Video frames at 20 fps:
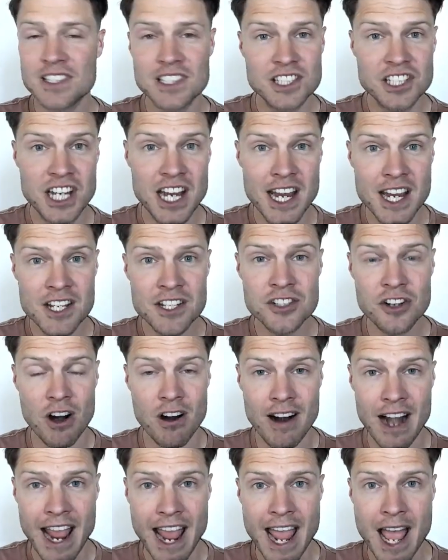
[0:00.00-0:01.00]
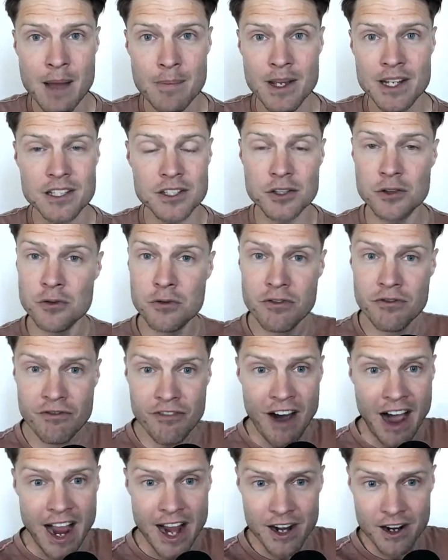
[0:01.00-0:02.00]
change our habit, to
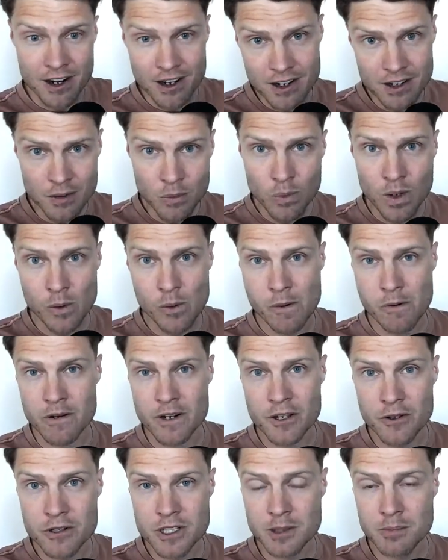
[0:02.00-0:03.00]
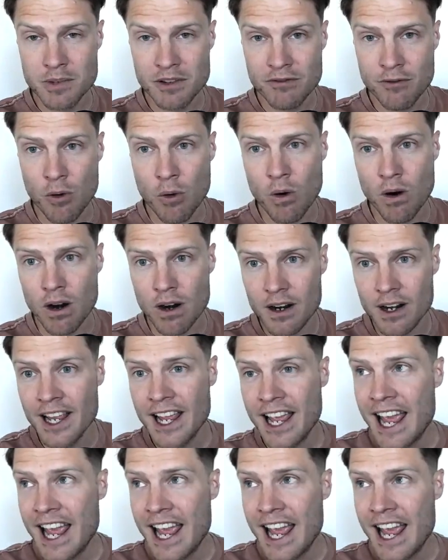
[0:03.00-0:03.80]
fire what we were using before